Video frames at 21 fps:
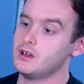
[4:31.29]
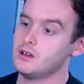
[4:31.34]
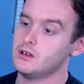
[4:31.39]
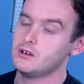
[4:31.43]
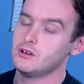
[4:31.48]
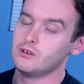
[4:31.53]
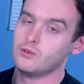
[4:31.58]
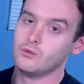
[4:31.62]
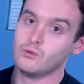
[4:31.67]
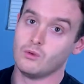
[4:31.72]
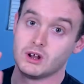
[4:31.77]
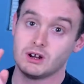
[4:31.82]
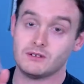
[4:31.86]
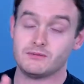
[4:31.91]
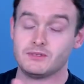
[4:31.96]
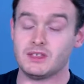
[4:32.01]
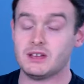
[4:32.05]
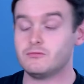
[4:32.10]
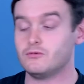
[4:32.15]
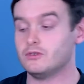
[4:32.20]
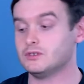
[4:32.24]
One of
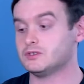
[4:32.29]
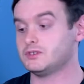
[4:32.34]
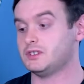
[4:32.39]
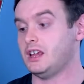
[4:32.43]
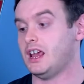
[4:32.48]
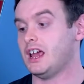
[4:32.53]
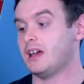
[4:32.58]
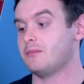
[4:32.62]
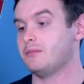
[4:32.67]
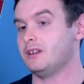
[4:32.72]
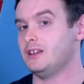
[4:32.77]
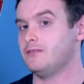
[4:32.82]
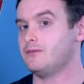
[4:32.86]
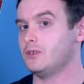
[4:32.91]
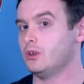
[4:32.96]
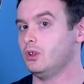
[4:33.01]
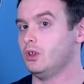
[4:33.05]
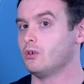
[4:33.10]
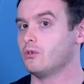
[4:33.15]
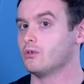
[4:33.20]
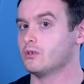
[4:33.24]
them was the
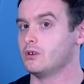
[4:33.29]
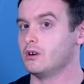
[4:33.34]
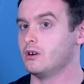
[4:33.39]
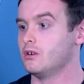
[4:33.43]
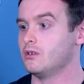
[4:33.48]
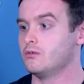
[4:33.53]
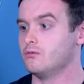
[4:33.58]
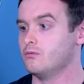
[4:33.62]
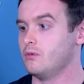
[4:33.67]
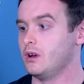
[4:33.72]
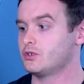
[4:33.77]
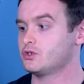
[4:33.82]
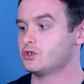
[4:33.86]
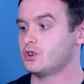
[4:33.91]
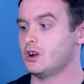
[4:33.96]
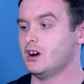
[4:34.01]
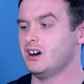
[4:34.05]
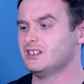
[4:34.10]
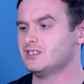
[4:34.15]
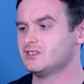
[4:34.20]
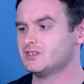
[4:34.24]
Amityville Horror, which
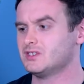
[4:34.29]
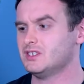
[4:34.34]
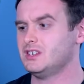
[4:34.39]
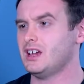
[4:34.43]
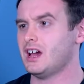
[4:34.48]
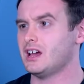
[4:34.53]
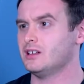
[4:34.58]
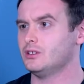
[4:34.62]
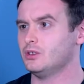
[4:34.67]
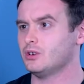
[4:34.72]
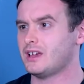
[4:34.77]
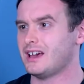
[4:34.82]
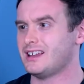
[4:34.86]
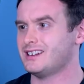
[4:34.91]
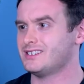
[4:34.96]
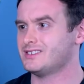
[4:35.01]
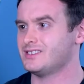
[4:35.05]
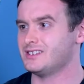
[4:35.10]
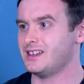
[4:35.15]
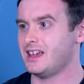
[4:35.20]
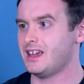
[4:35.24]
honestly I look at
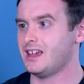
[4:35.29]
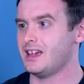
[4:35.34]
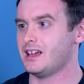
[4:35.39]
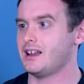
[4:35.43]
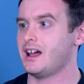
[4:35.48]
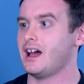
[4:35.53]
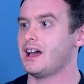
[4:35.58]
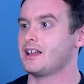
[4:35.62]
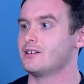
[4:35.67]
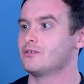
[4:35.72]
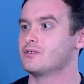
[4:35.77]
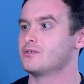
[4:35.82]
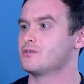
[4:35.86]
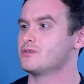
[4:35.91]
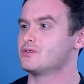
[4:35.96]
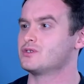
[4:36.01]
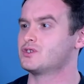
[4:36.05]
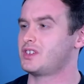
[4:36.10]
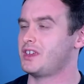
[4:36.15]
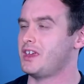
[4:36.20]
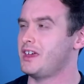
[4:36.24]
it today and I don't
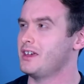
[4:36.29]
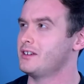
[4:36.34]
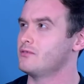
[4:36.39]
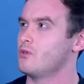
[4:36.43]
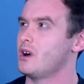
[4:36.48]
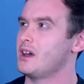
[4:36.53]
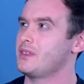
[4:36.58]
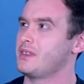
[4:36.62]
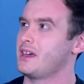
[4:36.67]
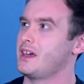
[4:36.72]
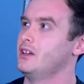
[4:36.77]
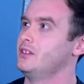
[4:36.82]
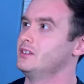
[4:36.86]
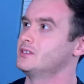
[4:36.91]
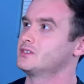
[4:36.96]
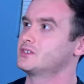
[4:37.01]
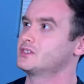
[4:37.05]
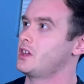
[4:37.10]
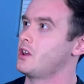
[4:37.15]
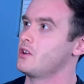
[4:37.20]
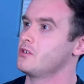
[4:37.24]
understand why the hell it
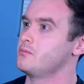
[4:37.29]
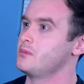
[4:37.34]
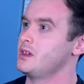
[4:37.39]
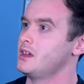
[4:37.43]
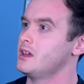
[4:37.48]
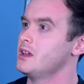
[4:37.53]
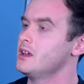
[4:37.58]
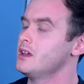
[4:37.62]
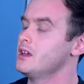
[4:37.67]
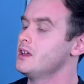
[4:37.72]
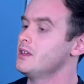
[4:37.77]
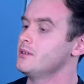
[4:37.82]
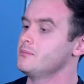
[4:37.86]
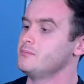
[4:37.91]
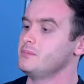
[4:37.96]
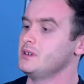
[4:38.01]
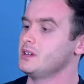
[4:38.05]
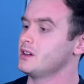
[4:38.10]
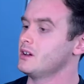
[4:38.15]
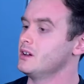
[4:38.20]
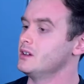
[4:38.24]
scared me,
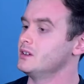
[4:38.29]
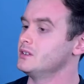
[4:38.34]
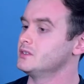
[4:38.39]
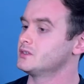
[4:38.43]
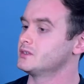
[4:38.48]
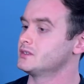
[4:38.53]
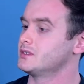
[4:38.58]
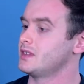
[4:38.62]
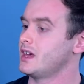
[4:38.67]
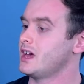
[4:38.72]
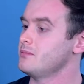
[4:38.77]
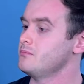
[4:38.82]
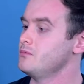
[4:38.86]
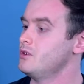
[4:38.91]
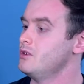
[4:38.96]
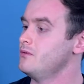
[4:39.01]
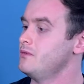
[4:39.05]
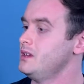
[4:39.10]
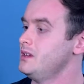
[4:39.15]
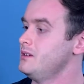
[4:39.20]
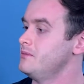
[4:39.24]
because that
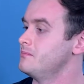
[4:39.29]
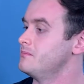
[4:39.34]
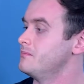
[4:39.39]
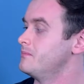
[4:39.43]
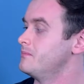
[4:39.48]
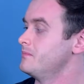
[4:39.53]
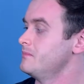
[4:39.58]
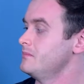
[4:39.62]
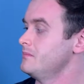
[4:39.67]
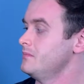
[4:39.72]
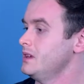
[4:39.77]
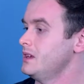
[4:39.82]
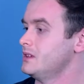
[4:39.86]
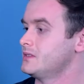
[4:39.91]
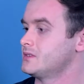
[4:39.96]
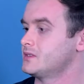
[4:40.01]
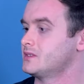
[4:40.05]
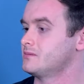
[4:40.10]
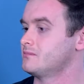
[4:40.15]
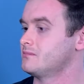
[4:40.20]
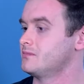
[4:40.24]
movie,
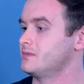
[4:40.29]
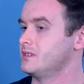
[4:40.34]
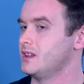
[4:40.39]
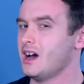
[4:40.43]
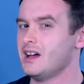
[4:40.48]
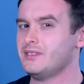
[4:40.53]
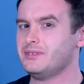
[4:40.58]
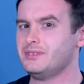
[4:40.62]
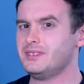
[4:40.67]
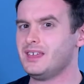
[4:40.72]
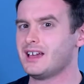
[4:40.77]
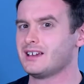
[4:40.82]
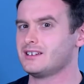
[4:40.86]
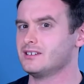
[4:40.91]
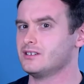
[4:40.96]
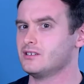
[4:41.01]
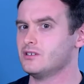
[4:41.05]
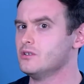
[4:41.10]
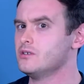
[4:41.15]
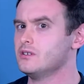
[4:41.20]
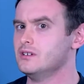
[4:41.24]
it's not
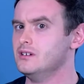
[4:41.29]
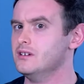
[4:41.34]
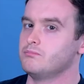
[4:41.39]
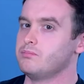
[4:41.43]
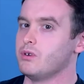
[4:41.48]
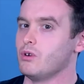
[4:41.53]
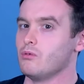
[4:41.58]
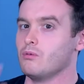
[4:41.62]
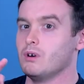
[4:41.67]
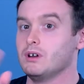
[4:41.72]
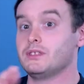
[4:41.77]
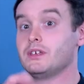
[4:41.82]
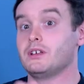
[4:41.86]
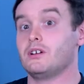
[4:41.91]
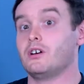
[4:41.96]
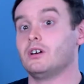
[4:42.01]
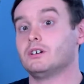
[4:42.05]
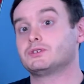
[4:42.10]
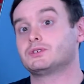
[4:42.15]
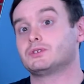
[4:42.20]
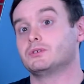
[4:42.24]
that good. But one that
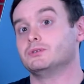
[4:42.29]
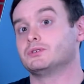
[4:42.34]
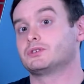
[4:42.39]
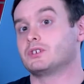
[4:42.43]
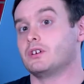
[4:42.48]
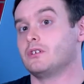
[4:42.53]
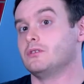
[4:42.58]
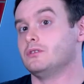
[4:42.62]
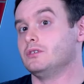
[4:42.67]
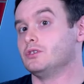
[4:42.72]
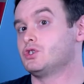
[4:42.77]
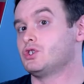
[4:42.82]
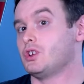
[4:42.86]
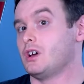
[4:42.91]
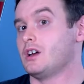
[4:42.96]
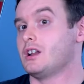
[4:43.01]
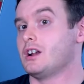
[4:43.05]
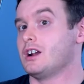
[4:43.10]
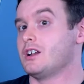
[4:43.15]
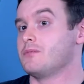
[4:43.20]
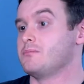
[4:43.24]
also scared the
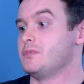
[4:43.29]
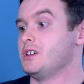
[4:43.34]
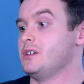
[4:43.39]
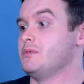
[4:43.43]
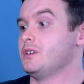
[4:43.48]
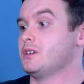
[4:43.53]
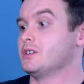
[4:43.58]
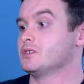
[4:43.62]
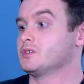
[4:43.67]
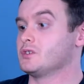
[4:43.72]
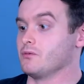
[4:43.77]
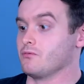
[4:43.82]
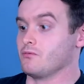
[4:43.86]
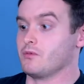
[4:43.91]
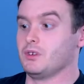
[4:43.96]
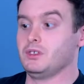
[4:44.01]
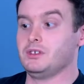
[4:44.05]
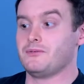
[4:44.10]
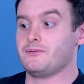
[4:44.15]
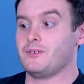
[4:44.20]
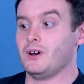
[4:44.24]
shit out of me because it
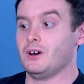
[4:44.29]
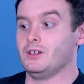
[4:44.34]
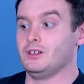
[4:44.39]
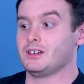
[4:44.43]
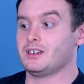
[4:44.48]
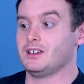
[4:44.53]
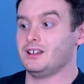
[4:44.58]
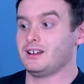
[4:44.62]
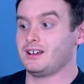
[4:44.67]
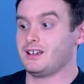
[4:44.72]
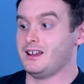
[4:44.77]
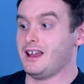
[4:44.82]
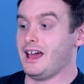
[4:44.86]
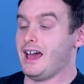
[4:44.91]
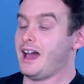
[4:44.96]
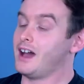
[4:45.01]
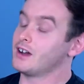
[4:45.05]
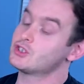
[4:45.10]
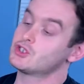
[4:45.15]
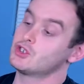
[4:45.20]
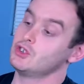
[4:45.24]
really felt like it could
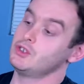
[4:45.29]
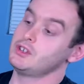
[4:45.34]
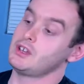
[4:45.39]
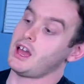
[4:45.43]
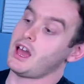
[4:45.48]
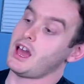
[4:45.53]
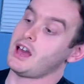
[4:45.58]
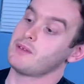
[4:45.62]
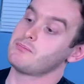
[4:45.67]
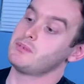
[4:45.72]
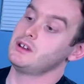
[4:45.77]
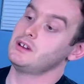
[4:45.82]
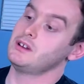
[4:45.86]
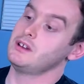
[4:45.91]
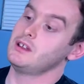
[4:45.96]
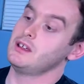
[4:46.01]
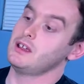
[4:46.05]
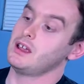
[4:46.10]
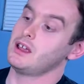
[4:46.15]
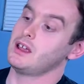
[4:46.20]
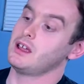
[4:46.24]
actually happen,
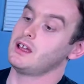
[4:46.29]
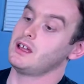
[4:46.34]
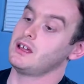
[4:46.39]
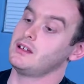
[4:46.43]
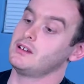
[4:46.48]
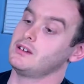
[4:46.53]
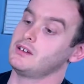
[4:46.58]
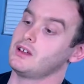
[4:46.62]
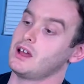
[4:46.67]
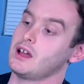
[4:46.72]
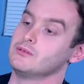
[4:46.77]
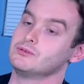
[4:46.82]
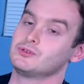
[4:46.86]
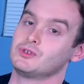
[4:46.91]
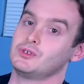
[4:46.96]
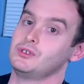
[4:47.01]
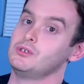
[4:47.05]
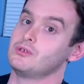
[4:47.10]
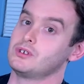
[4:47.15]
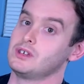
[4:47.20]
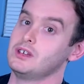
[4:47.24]
and I was a
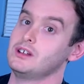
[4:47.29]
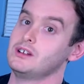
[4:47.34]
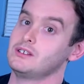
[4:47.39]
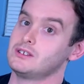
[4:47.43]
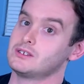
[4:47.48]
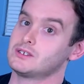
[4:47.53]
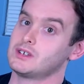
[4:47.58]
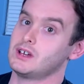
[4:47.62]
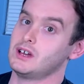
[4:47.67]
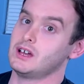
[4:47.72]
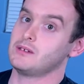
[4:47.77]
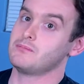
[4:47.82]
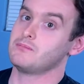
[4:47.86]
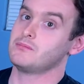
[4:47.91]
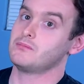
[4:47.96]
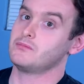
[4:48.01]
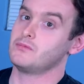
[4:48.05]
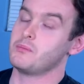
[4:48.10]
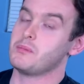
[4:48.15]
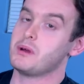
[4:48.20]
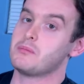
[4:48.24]
little kid at the time,
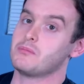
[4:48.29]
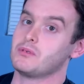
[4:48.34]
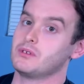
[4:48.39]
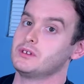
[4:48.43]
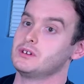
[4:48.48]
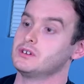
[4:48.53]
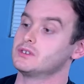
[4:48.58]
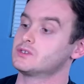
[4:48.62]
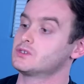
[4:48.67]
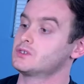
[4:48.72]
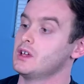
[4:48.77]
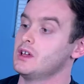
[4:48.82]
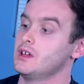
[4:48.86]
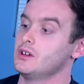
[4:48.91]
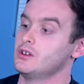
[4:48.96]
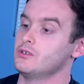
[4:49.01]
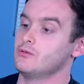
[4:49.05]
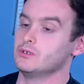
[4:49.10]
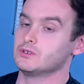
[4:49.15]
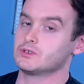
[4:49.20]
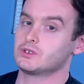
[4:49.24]
remember this,
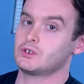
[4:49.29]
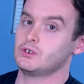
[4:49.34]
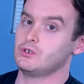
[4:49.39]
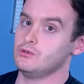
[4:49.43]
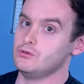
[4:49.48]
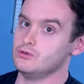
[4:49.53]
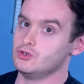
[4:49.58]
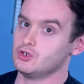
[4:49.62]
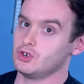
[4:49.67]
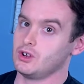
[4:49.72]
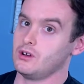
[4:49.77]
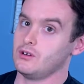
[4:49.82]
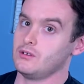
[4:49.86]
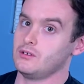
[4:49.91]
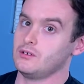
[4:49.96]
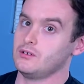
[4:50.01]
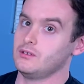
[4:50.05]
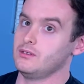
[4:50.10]
was Cujo.